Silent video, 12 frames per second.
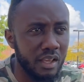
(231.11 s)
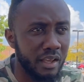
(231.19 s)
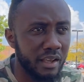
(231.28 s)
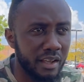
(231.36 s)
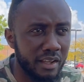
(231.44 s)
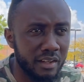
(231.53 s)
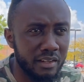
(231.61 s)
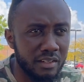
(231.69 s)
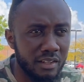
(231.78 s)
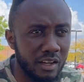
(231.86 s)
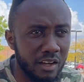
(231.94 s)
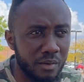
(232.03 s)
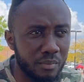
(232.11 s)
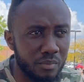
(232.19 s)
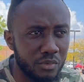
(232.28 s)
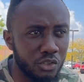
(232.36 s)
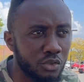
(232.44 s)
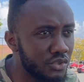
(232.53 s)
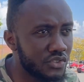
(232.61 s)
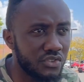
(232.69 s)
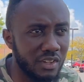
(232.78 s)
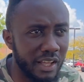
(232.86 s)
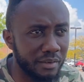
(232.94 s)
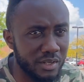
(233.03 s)
and youths
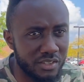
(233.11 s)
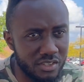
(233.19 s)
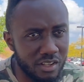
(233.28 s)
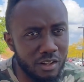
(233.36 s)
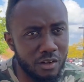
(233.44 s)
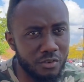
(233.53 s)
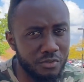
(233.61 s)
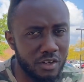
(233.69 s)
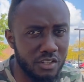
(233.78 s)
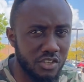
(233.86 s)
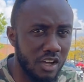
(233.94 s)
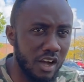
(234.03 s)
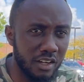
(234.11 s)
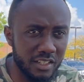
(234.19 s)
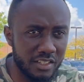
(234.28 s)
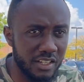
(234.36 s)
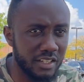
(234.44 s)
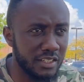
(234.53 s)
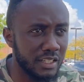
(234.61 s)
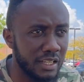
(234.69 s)
like myself are targeted